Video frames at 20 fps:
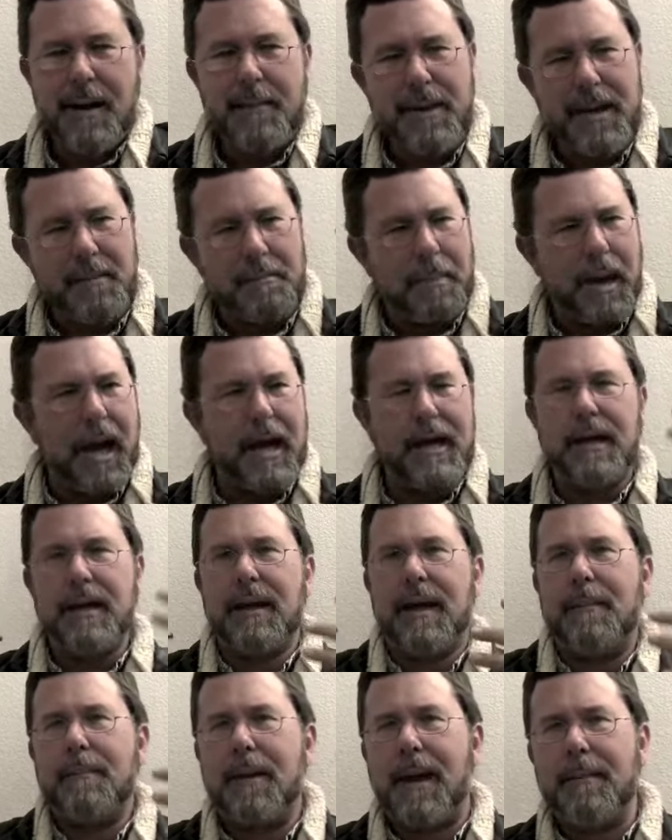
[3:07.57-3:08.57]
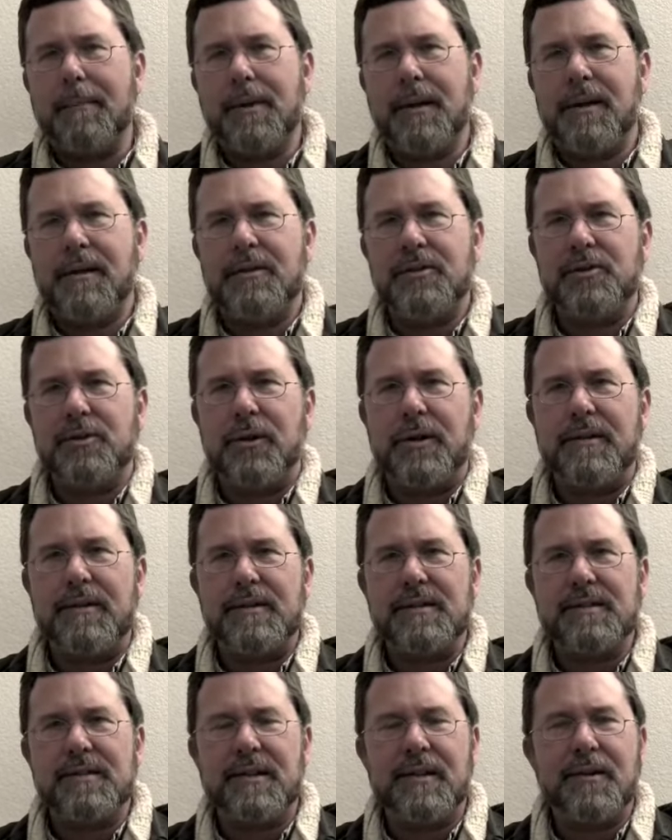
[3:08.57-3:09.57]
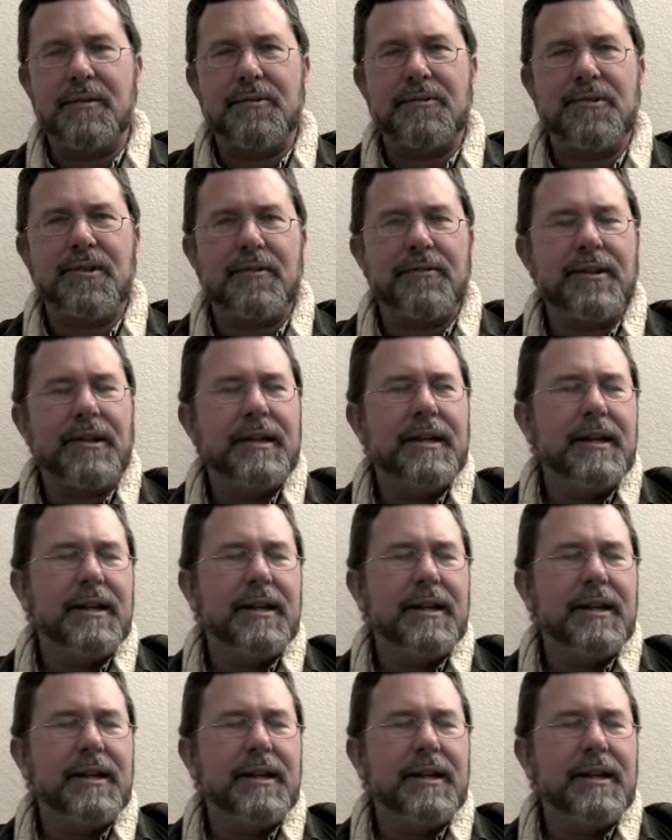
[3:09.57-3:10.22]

I'm in a body. I'm I'm gonna enjoy this, you know, and stuff.